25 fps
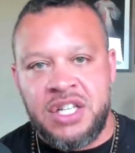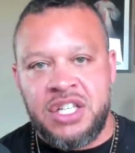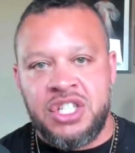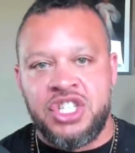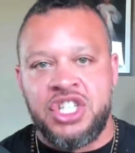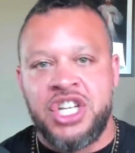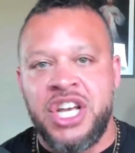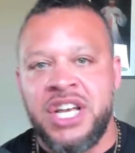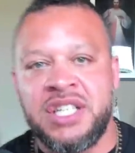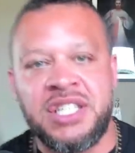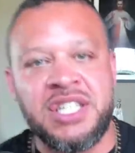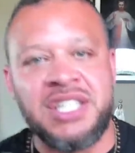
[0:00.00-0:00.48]

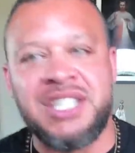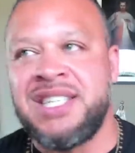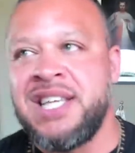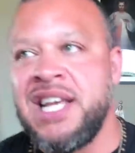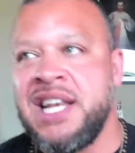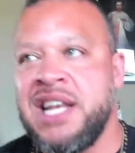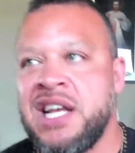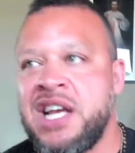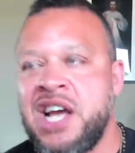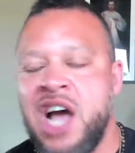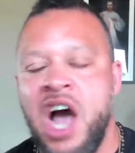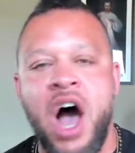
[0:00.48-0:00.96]
Jesus
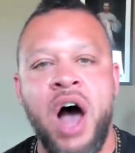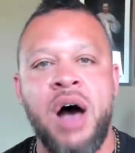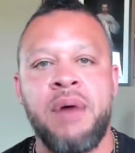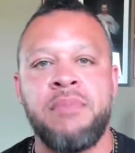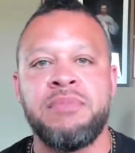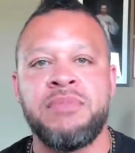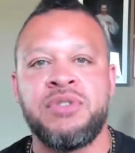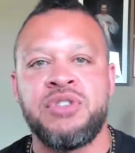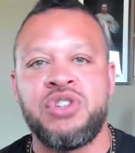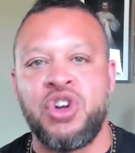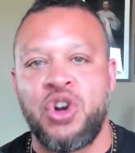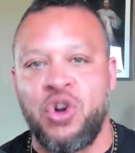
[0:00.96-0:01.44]
didn't
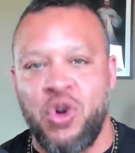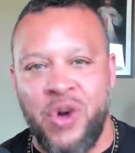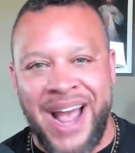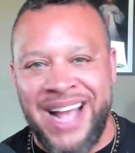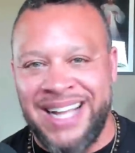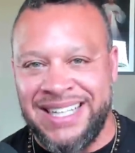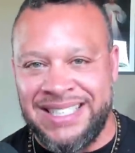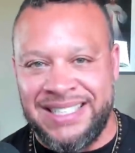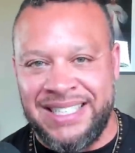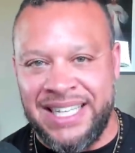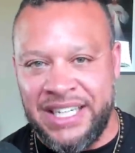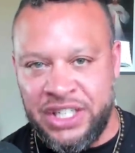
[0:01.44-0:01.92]
come to
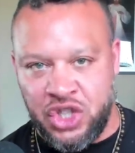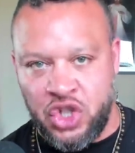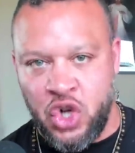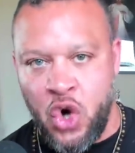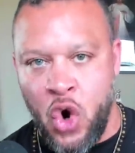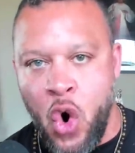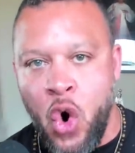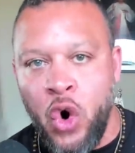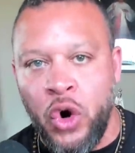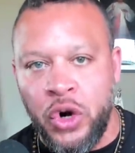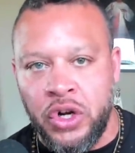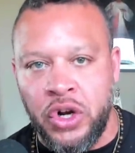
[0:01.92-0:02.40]
create
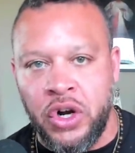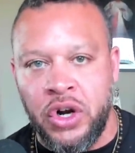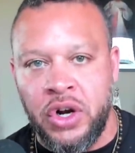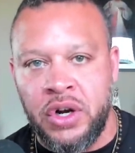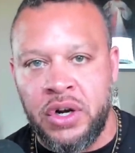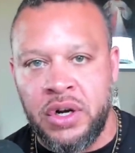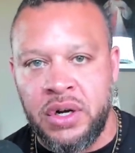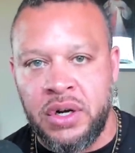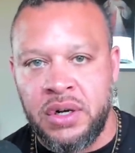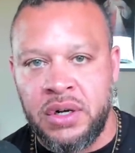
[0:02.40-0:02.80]
disorder.